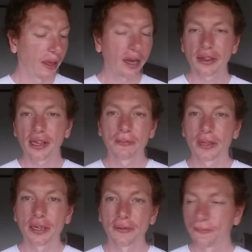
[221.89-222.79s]
That is
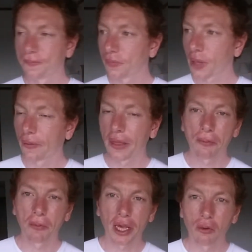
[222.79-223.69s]
something
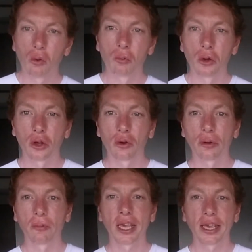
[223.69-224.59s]
that we can all work
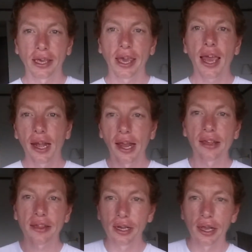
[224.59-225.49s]
on. We can care
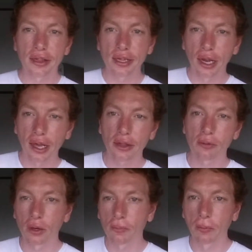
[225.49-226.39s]
less and less and
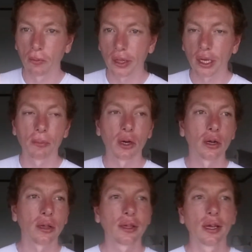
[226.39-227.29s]
less what people think
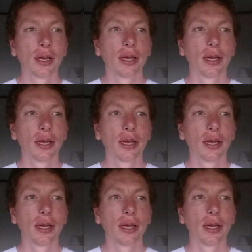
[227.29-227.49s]
about us.